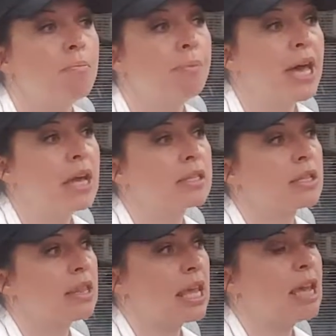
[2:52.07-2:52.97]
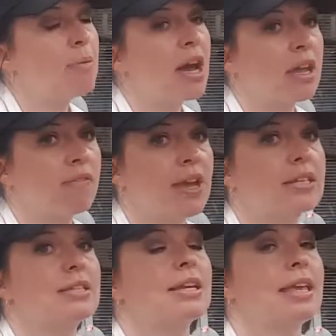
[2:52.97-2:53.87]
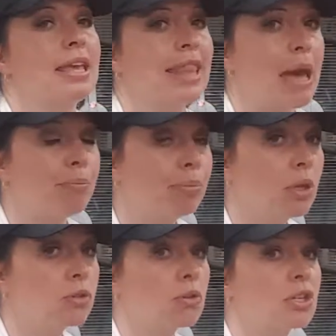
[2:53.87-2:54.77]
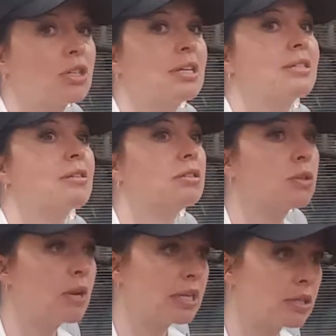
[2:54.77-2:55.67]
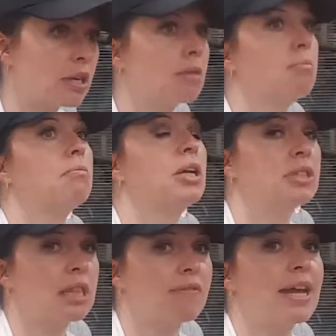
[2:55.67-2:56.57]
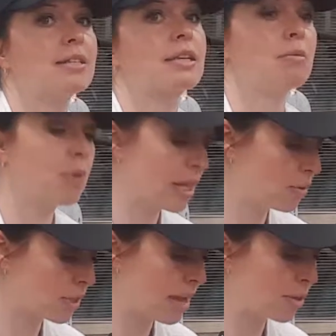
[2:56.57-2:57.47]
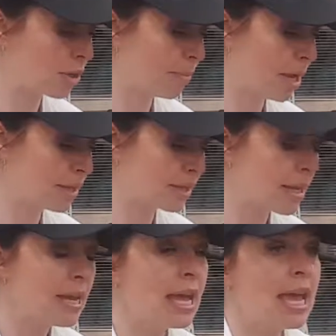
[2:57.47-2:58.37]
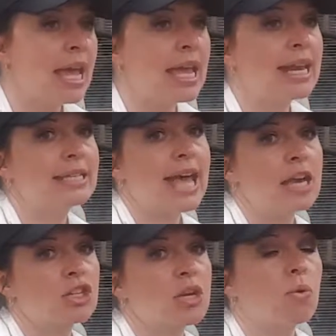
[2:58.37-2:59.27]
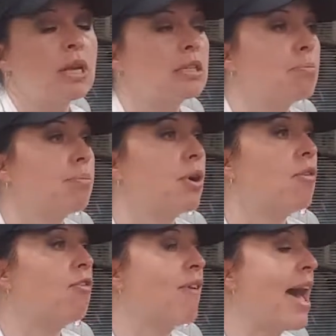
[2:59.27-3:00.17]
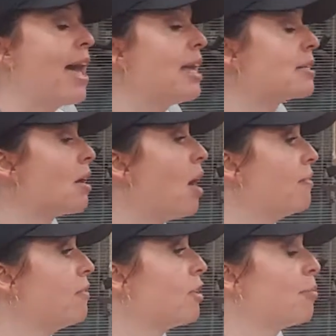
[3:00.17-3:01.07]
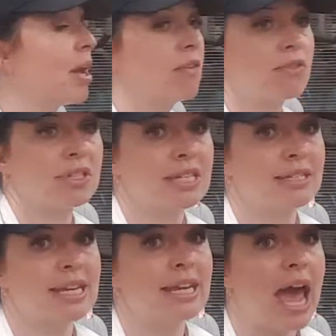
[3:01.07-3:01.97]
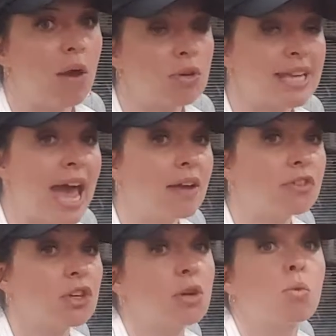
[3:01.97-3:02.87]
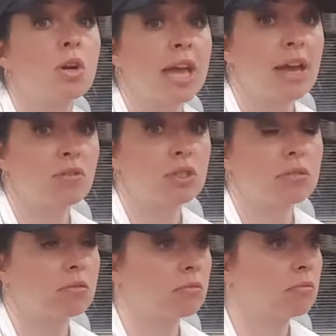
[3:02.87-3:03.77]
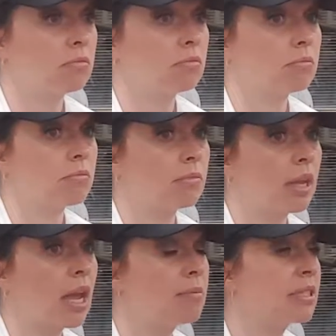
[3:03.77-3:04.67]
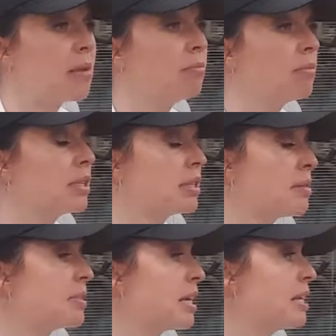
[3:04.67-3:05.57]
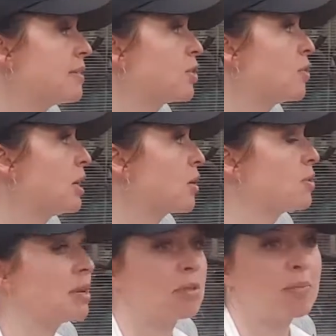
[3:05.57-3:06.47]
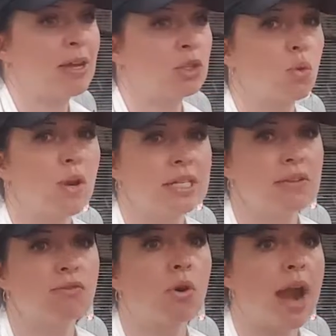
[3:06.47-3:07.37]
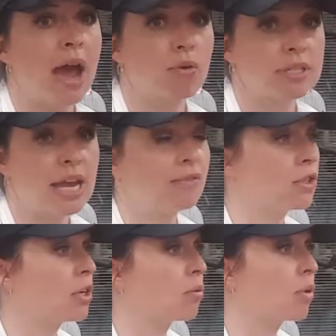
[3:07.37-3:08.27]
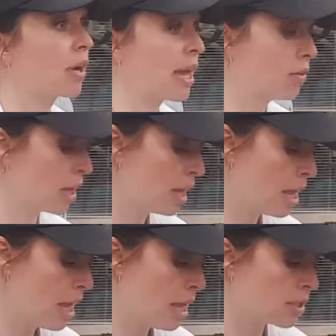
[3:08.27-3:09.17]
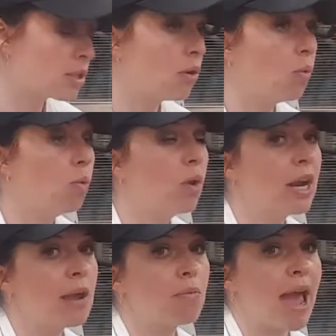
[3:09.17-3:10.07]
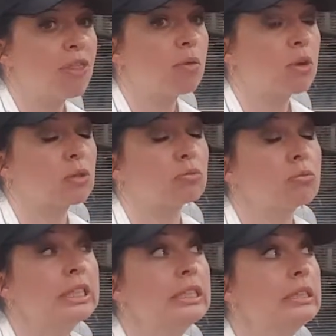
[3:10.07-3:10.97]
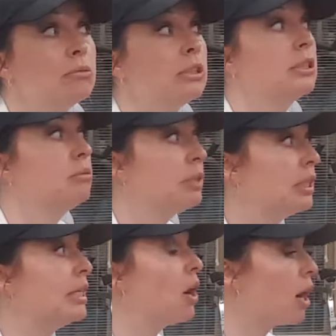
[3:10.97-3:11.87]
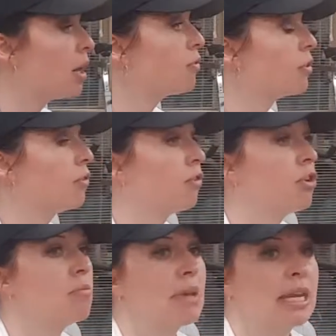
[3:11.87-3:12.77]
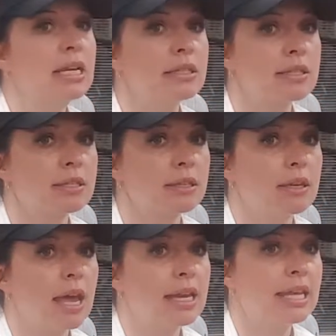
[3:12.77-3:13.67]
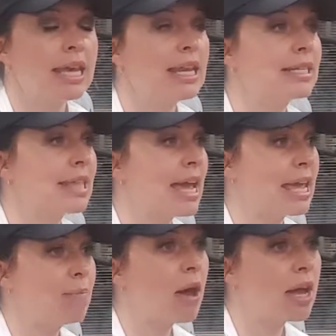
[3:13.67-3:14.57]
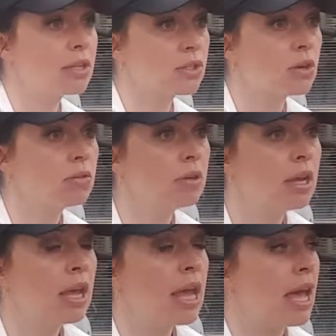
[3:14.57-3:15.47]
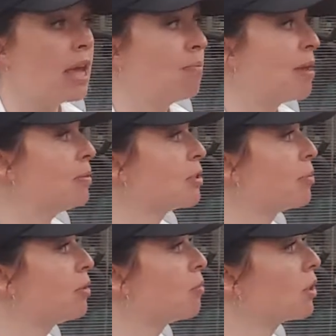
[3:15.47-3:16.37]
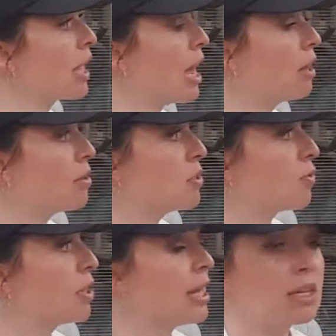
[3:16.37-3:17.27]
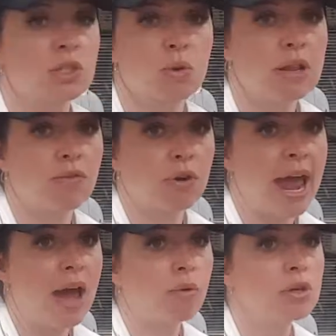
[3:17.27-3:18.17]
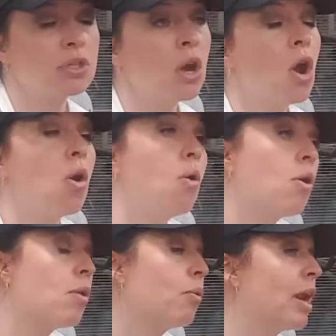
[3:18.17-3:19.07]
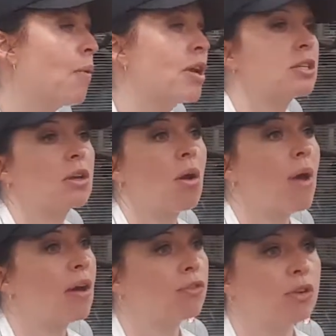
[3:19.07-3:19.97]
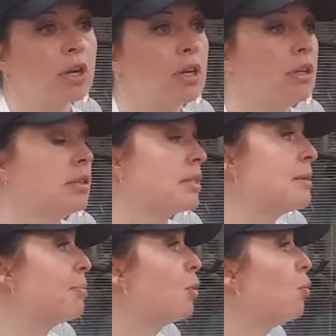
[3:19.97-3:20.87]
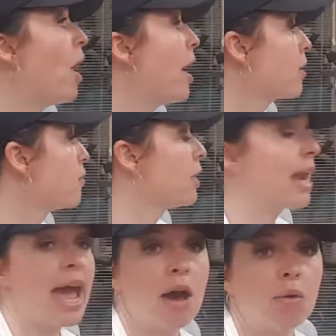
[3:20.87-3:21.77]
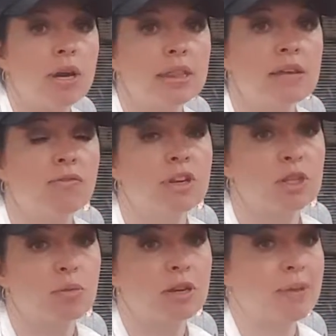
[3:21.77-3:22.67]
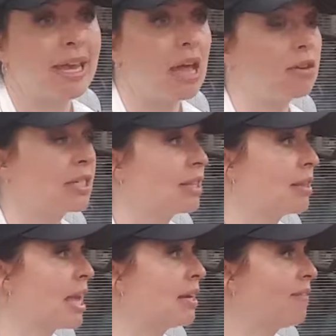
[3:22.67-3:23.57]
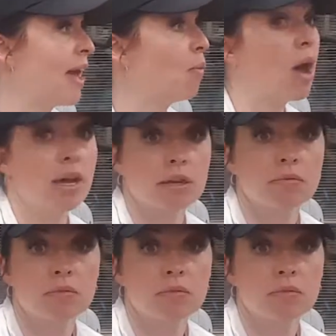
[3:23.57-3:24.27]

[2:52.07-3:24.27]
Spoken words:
but the EPOC effect is, again, that blowtorch that is literally going to start melting fat. It's going to break those chemical bonds. It is actually going to burn fat off of your body 16 hours after your workout. Some studies have shown it goes up to about 24 hours after your workout. So would I rather work really, really, really hard for a few minutes and get into that EPOC zone and be able to burn more calories for the next 24 hours? Or would I want to go out for a simple walk for an hour and then finish burning my calories at the end of that walk?